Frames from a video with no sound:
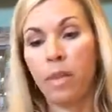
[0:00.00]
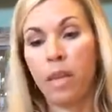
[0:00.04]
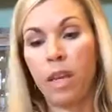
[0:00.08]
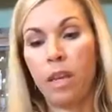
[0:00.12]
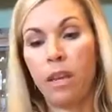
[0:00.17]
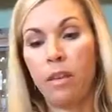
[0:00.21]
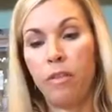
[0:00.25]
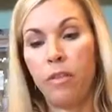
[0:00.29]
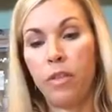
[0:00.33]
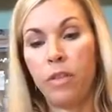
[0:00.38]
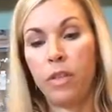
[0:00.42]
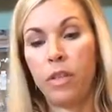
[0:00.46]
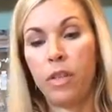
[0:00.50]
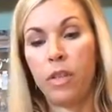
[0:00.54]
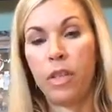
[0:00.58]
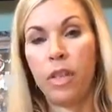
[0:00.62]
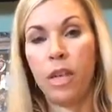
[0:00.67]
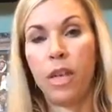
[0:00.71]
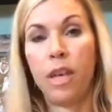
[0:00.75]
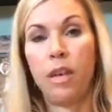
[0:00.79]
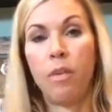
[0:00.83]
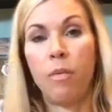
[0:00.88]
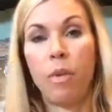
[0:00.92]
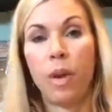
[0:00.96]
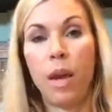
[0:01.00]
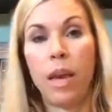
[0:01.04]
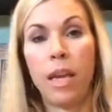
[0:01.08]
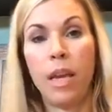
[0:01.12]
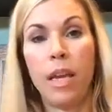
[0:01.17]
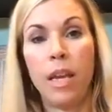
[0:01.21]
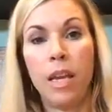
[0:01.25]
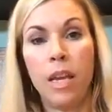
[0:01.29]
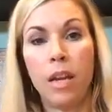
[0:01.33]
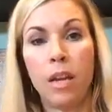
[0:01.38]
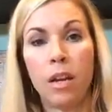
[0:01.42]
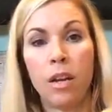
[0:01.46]
If you see right
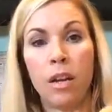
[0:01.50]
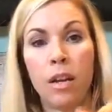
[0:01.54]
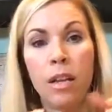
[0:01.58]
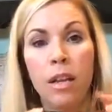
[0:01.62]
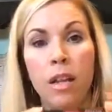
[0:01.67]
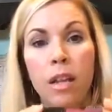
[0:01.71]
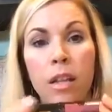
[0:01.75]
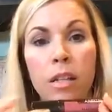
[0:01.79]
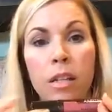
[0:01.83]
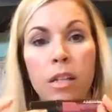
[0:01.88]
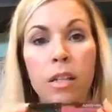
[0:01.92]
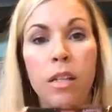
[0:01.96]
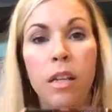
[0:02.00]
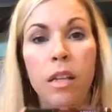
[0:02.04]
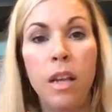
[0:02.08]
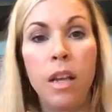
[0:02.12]
here, it's